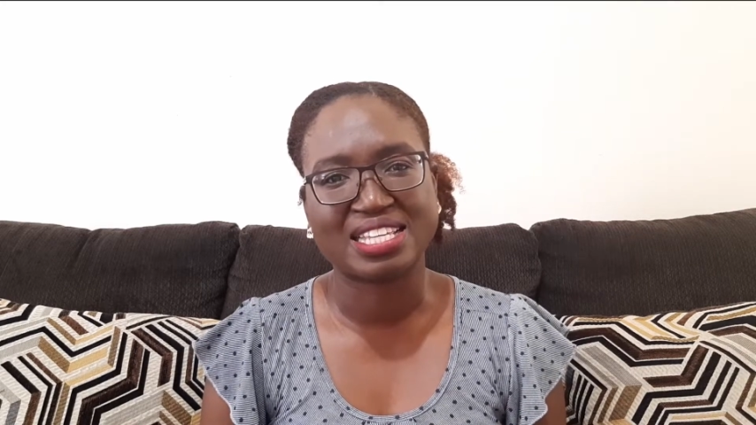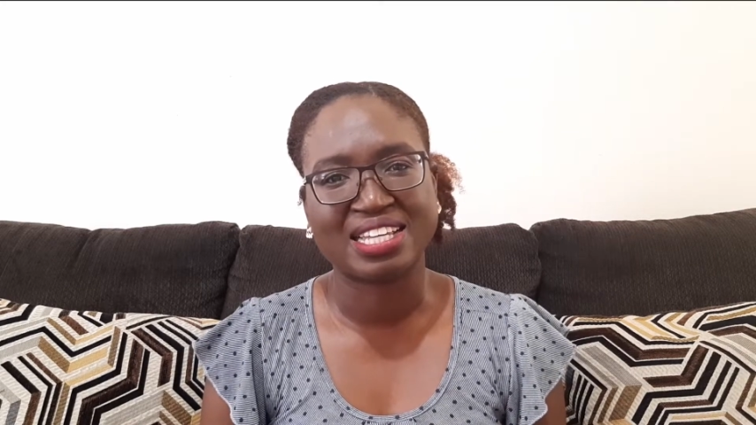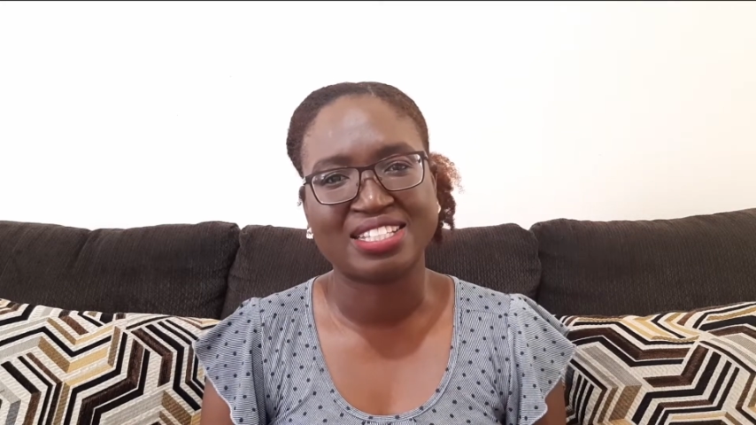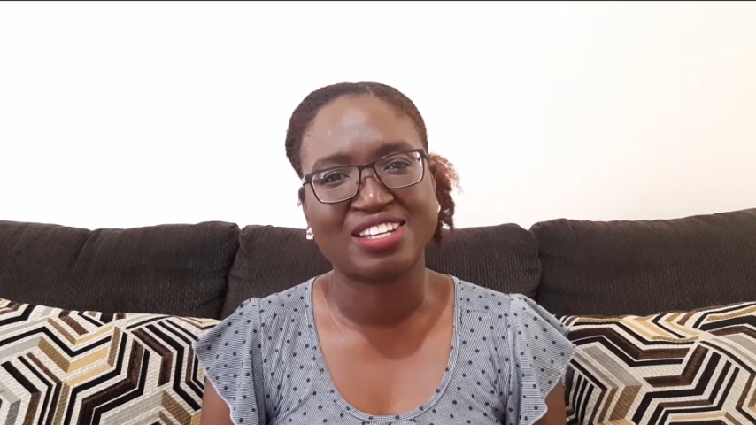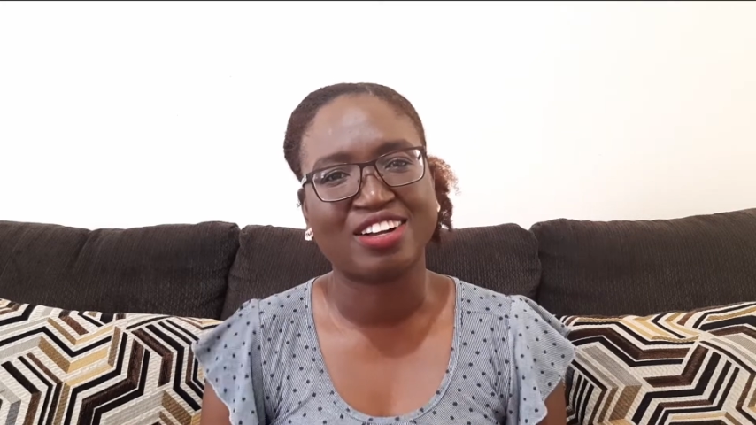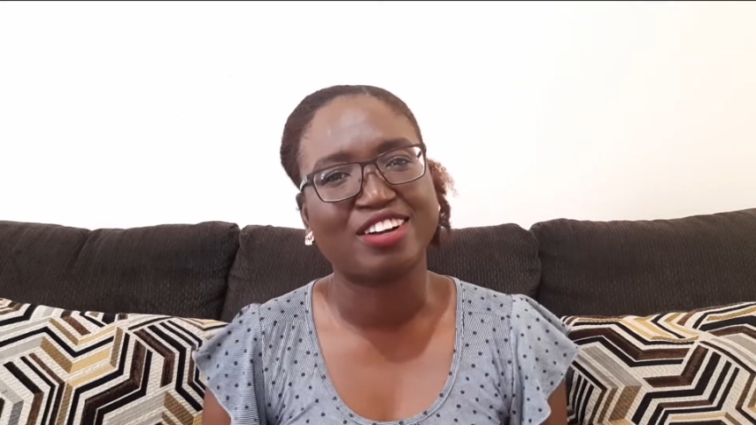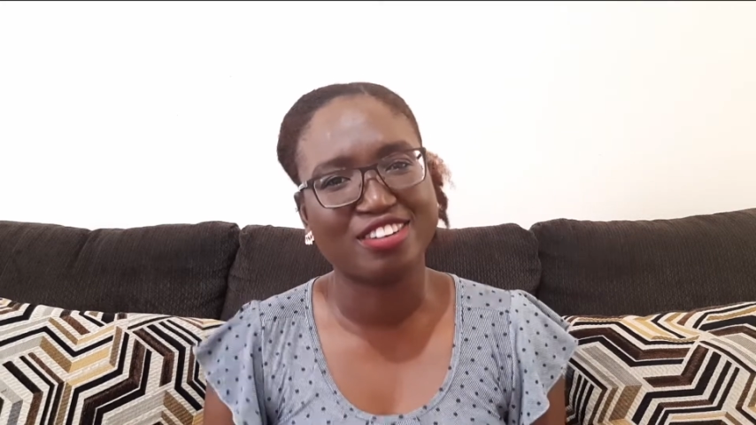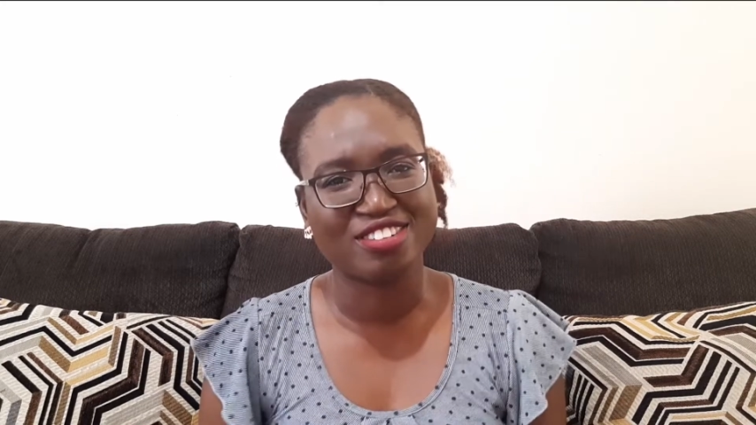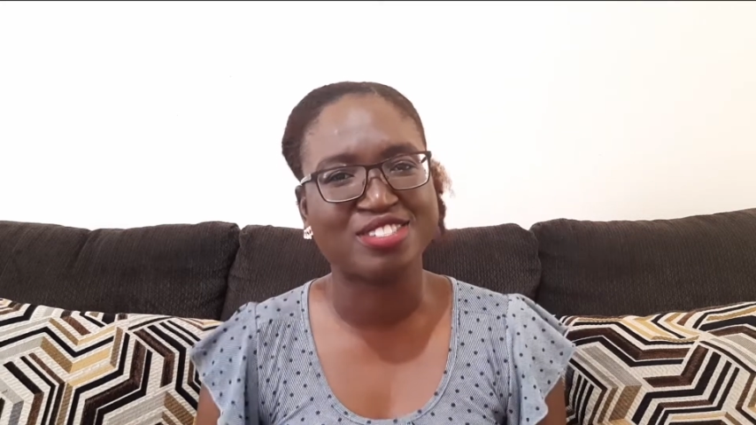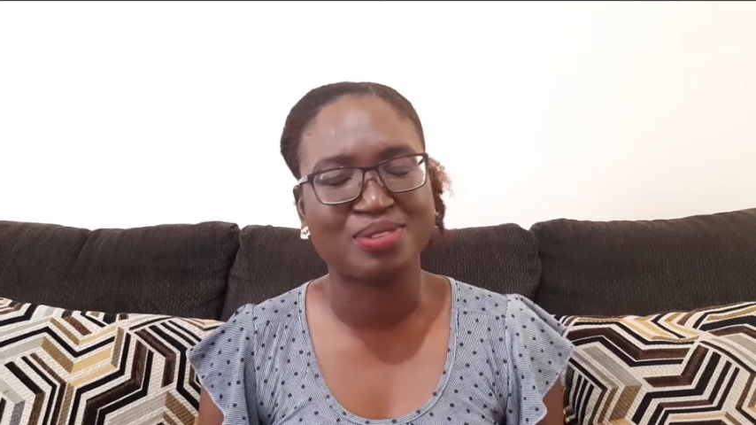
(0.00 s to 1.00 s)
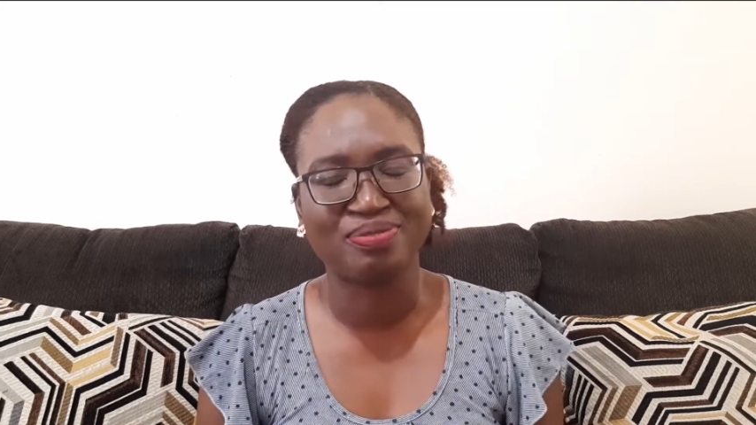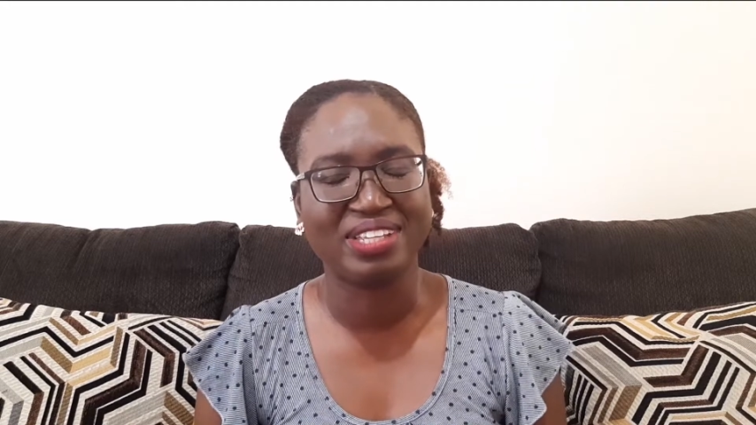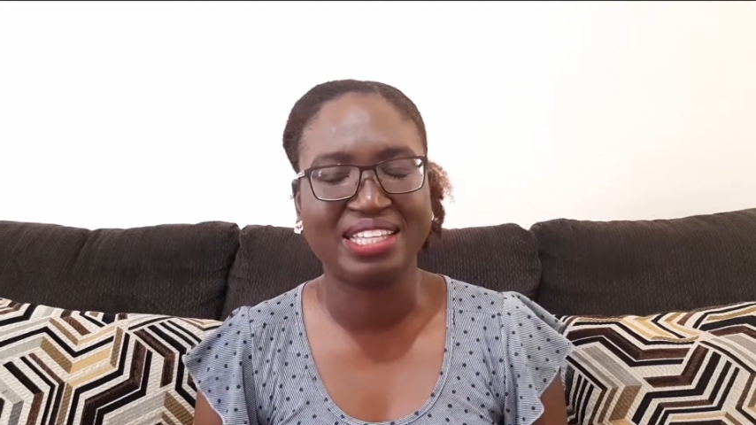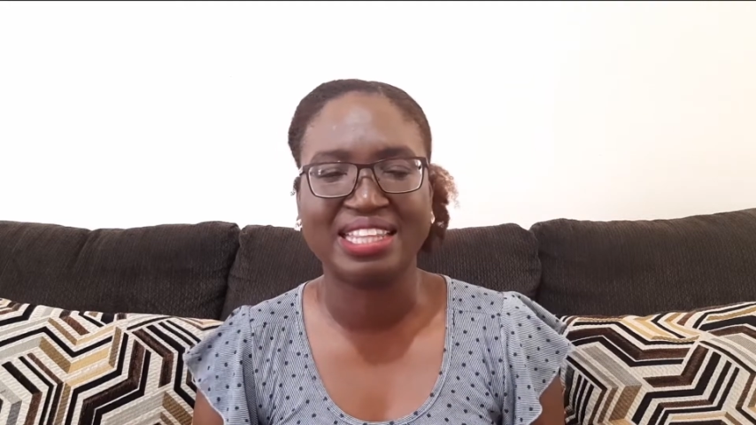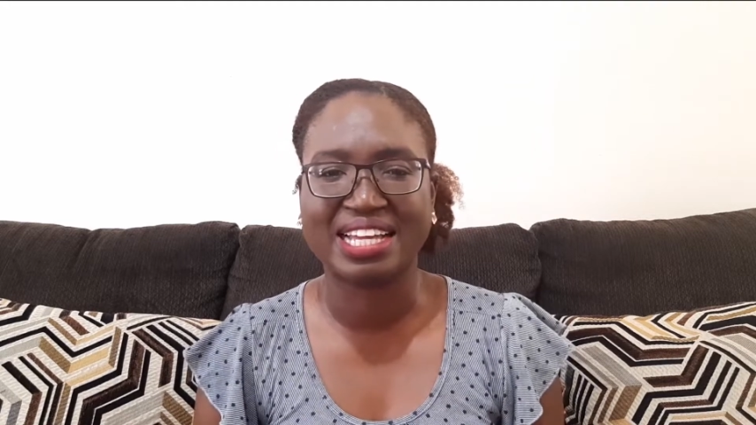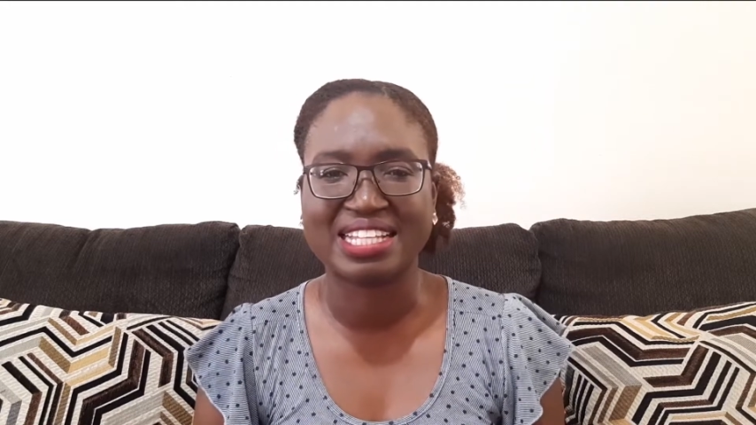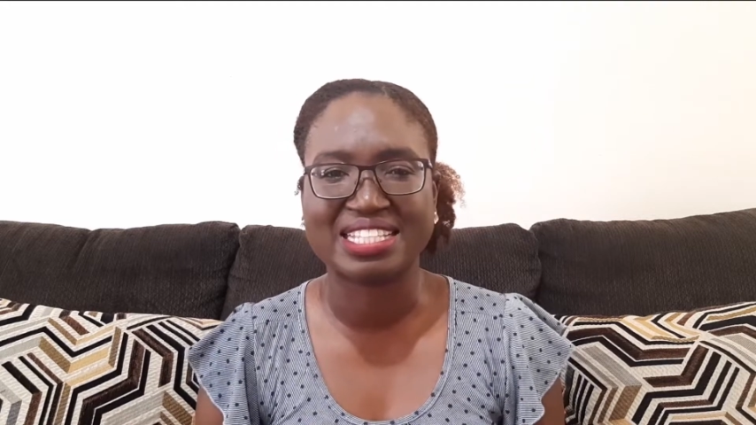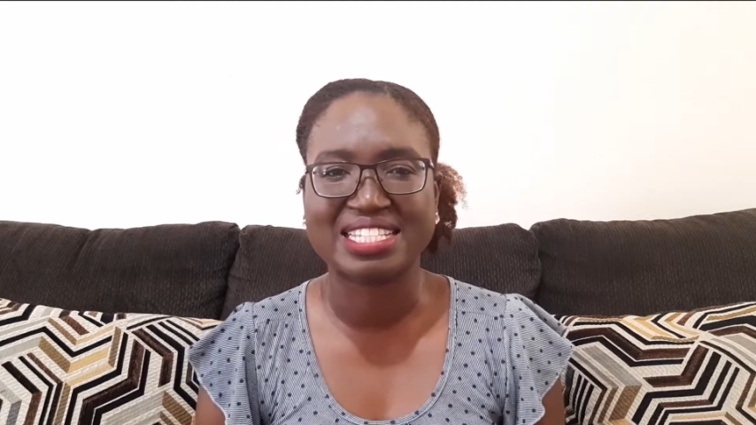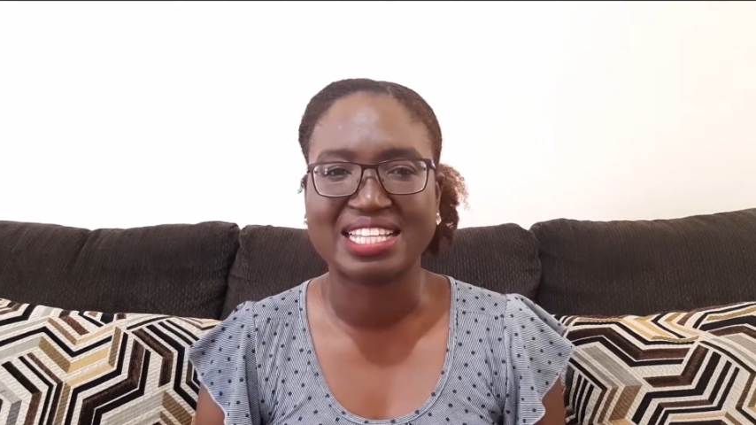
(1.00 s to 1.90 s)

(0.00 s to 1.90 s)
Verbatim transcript: it occurred to me that